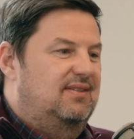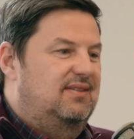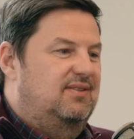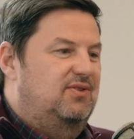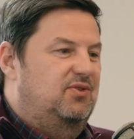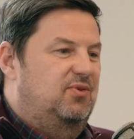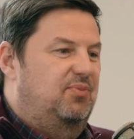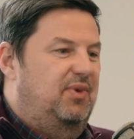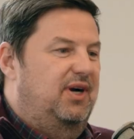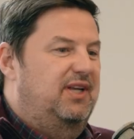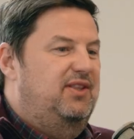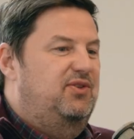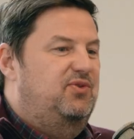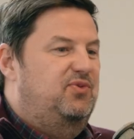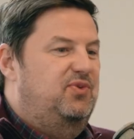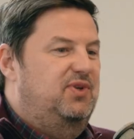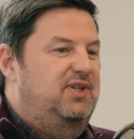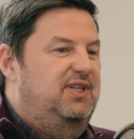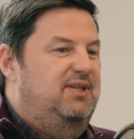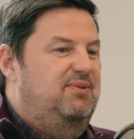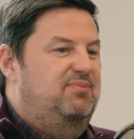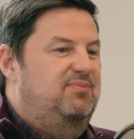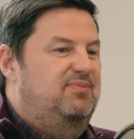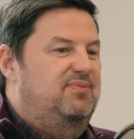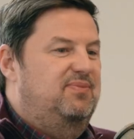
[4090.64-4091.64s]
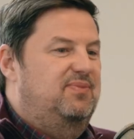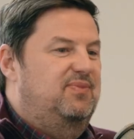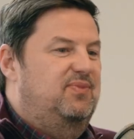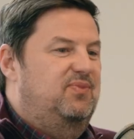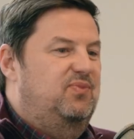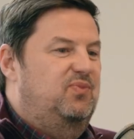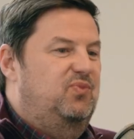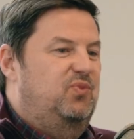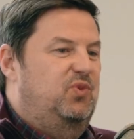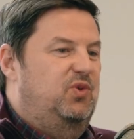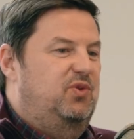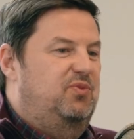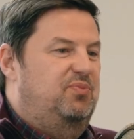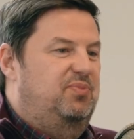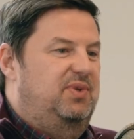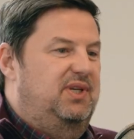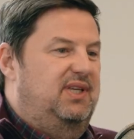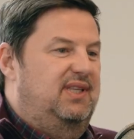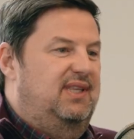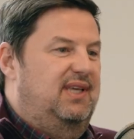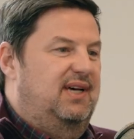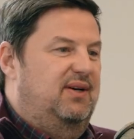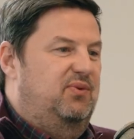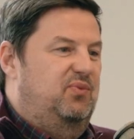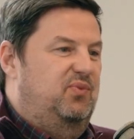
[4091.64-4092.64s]
So my dream would be
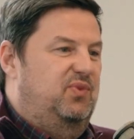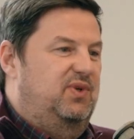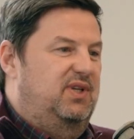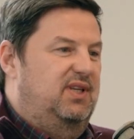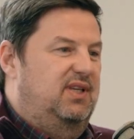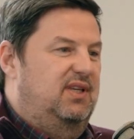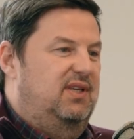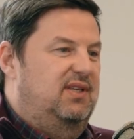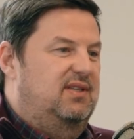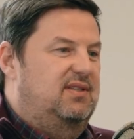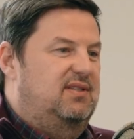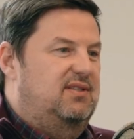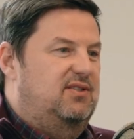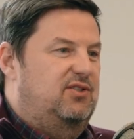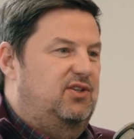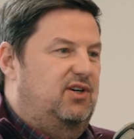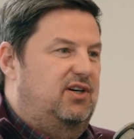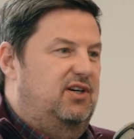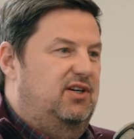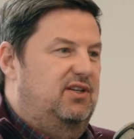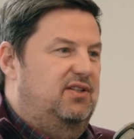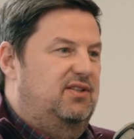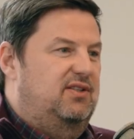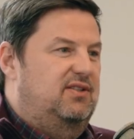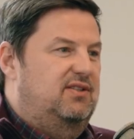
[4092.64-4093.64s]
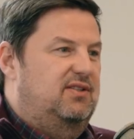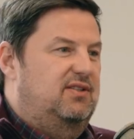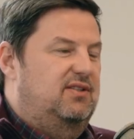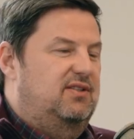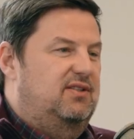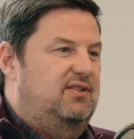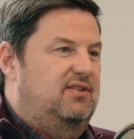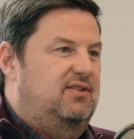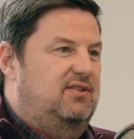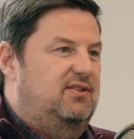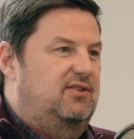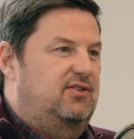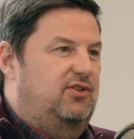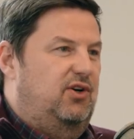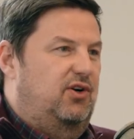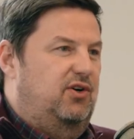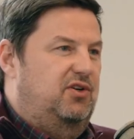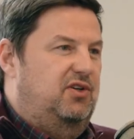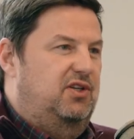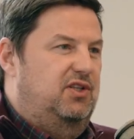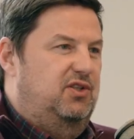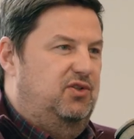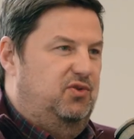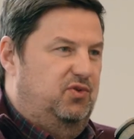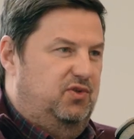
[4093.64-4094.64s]
that we start
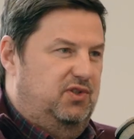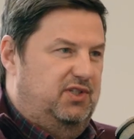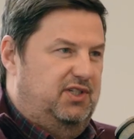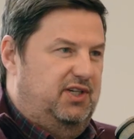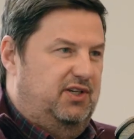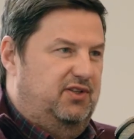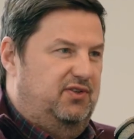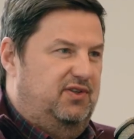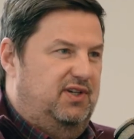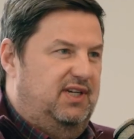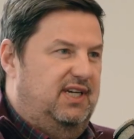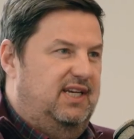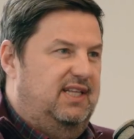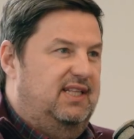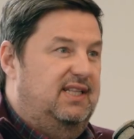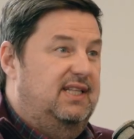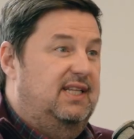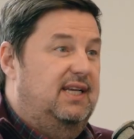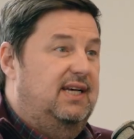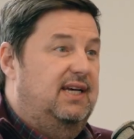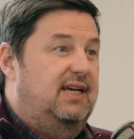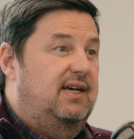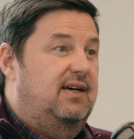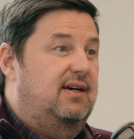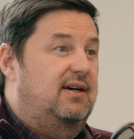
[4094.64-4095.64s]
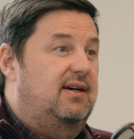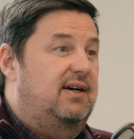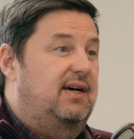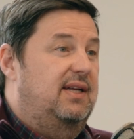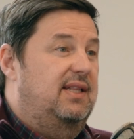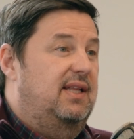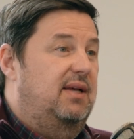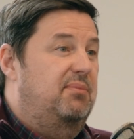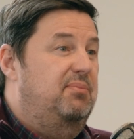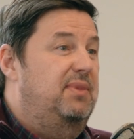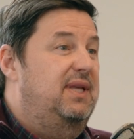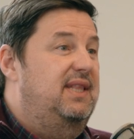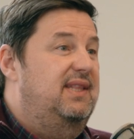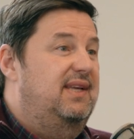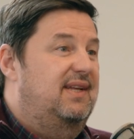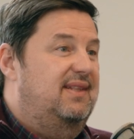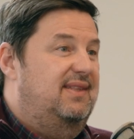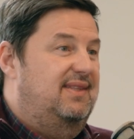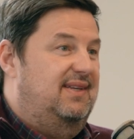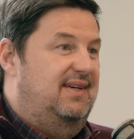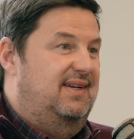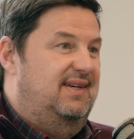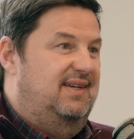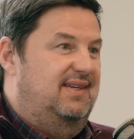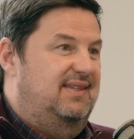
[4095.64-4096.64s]
talking to each other again. And I mean
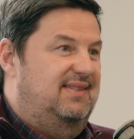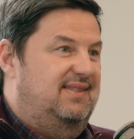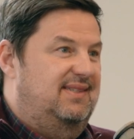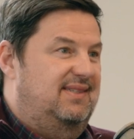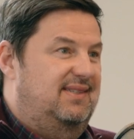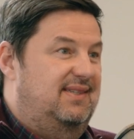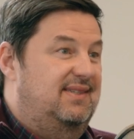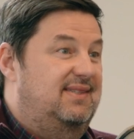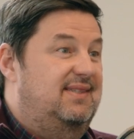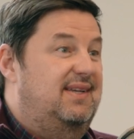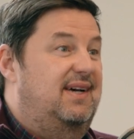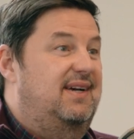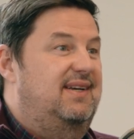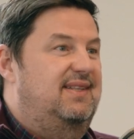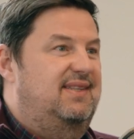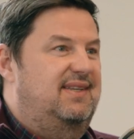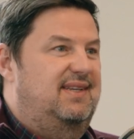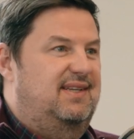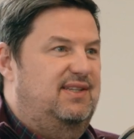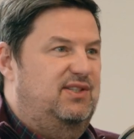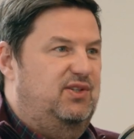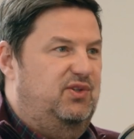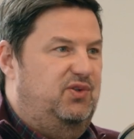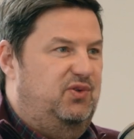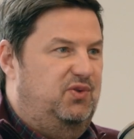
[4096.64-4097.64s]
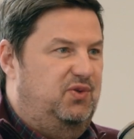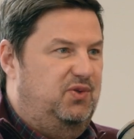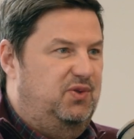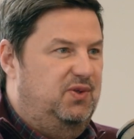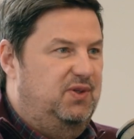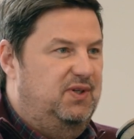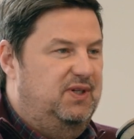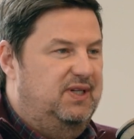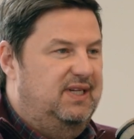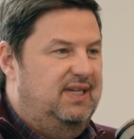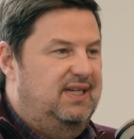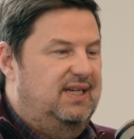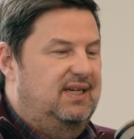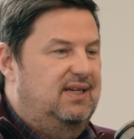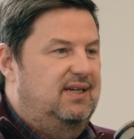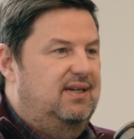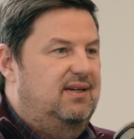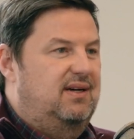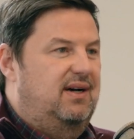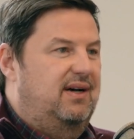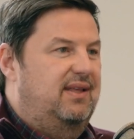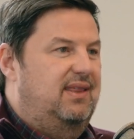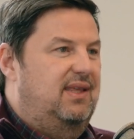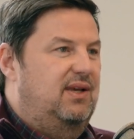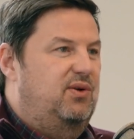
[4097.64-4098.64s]
that as society as a whole.
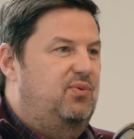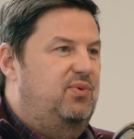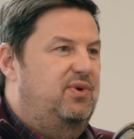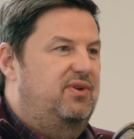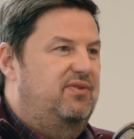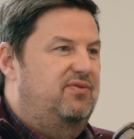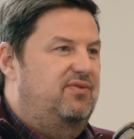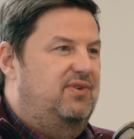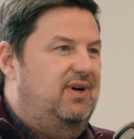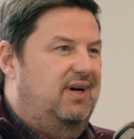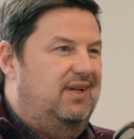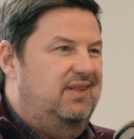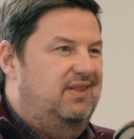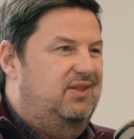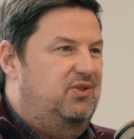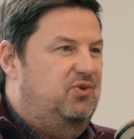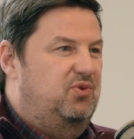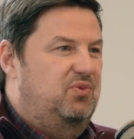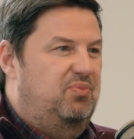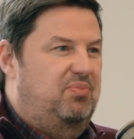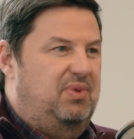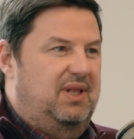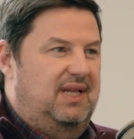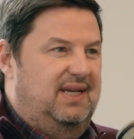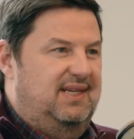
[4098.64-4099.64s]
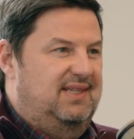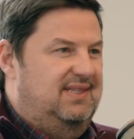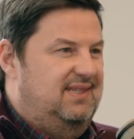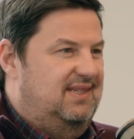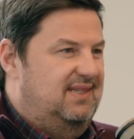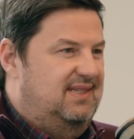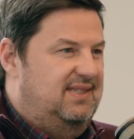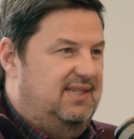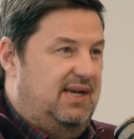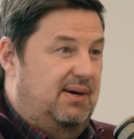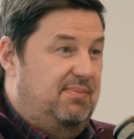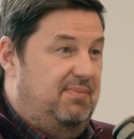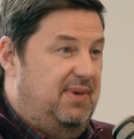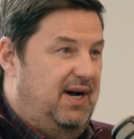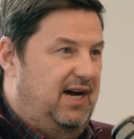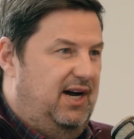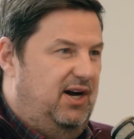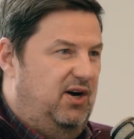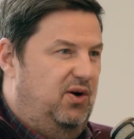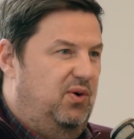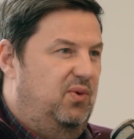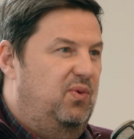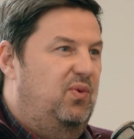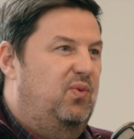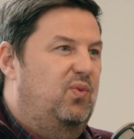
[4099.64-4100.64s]
I think we've gotten to a place
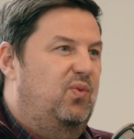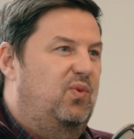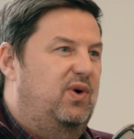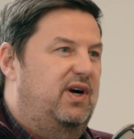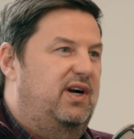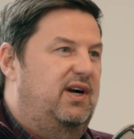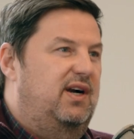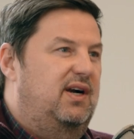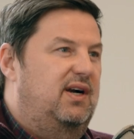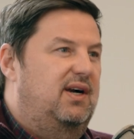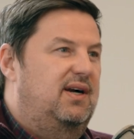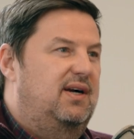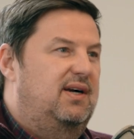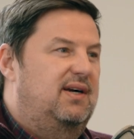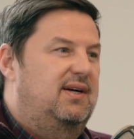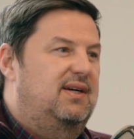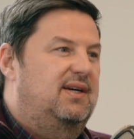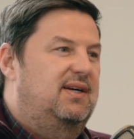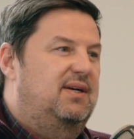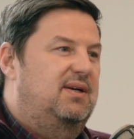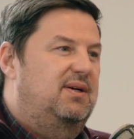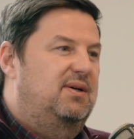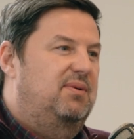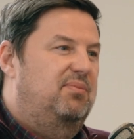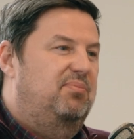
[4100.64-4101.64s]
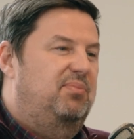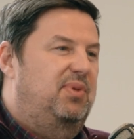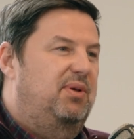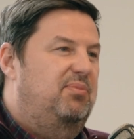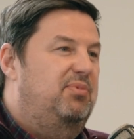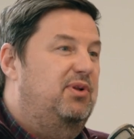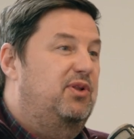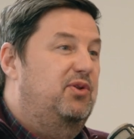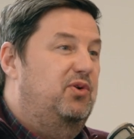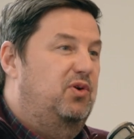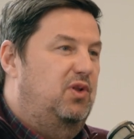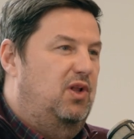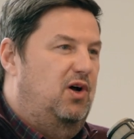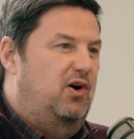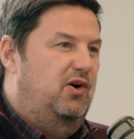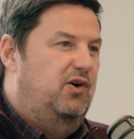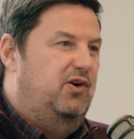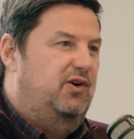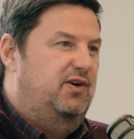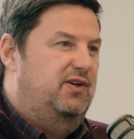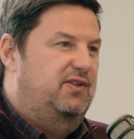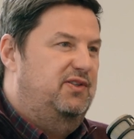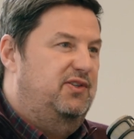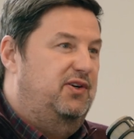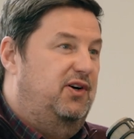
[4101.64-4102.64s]
somehow where people no
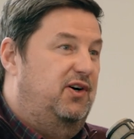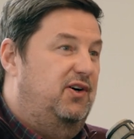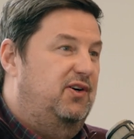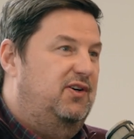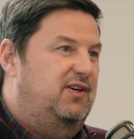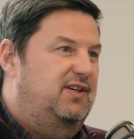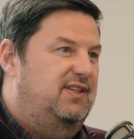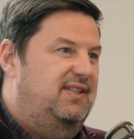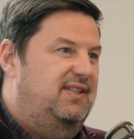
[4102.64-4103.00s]
longer talk,